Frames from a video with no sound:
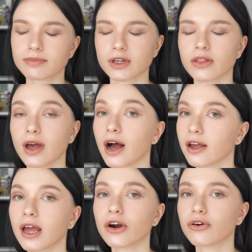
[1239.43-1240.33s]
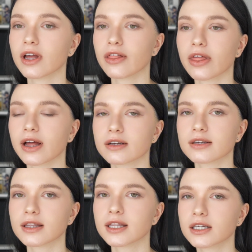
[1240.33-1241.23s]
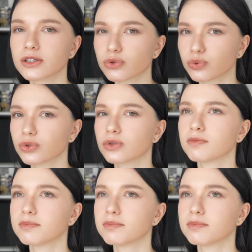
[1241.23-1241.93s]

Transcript: in the eye area, then this would